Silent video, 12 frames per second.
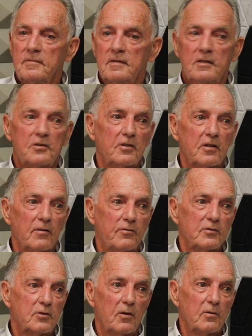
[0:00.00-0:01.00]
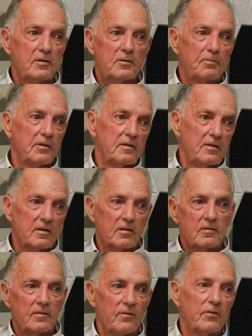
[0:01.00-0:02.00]
The sheriff has always
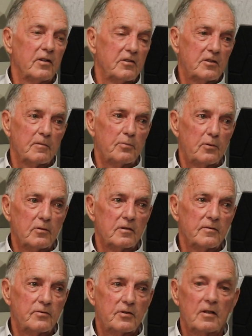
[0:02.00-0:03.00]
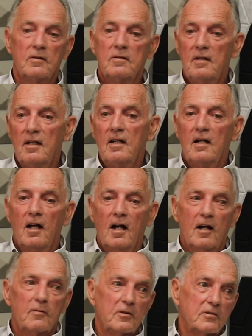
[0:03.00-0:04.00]
been, very supportive. So
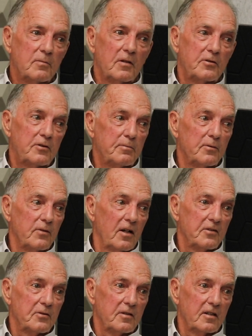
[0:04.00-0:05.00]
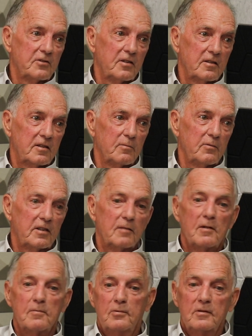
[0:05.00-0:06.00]
I went to my supervisor and I said, "Can we come
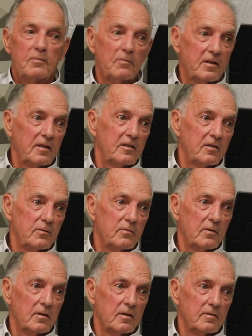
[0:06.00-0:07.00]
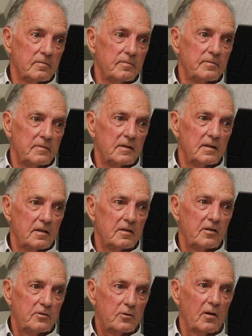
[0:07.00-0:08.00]
up with money to
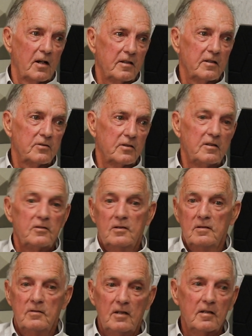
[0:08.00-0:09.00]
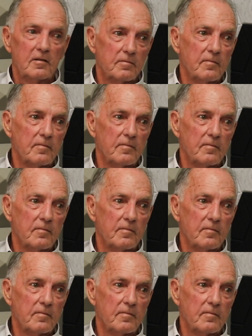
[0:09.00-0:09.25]
try this?" And he said, "Yeah."